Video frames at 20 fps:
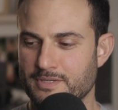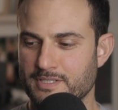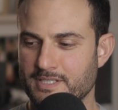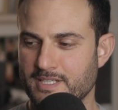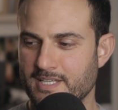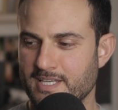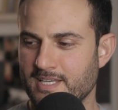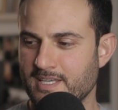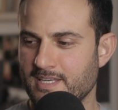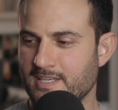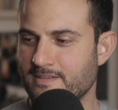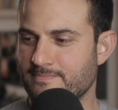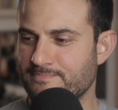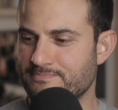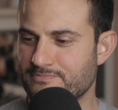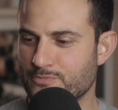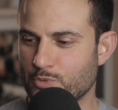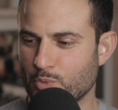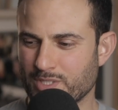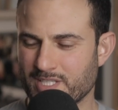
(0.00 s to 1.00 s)
really
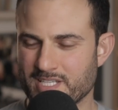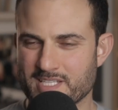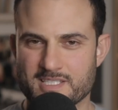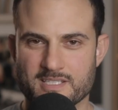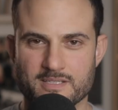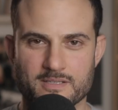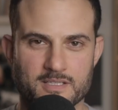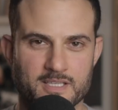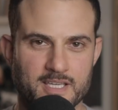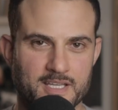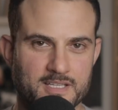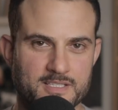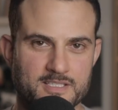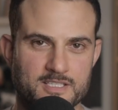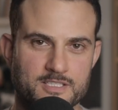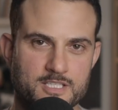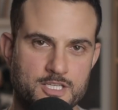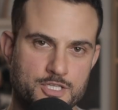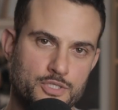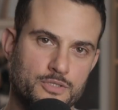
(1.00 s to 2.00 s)
willing to get
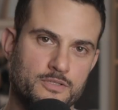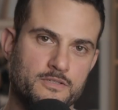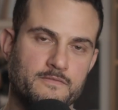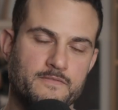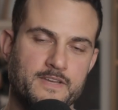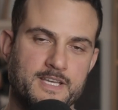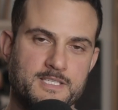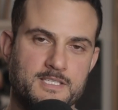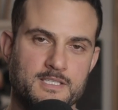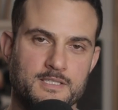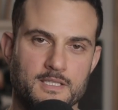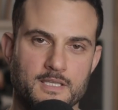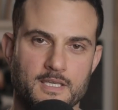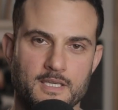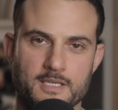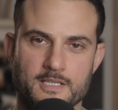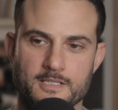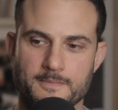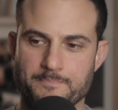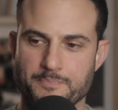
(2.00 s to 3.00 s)
into digital, invest in the
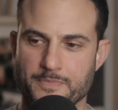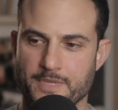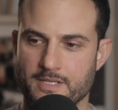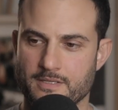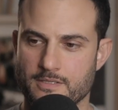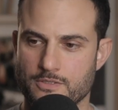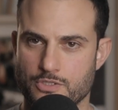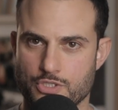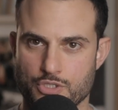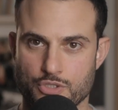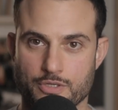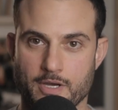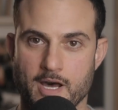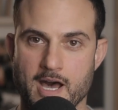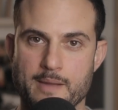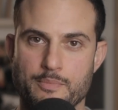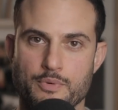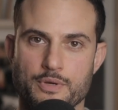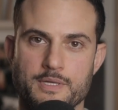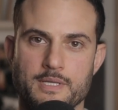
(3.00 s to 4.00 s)
gear and shoot
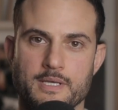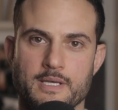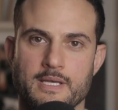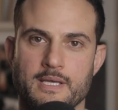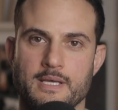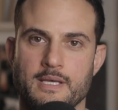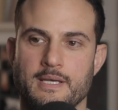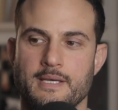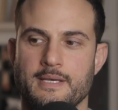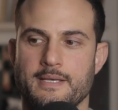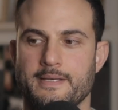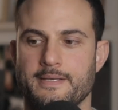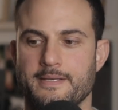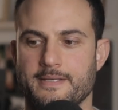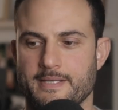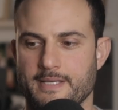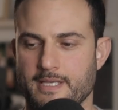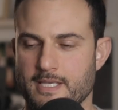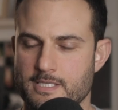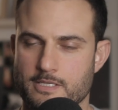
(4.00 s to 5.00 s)
hybrid,
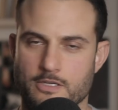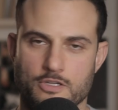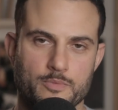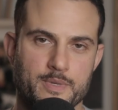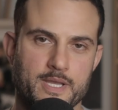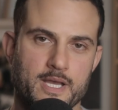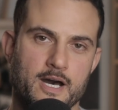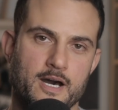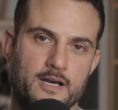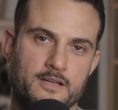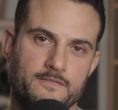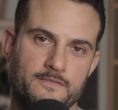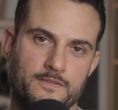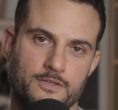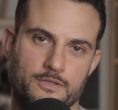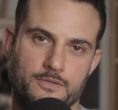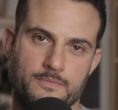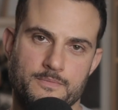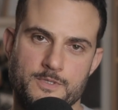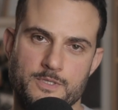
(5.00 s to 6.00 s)
it's going to be harder for you.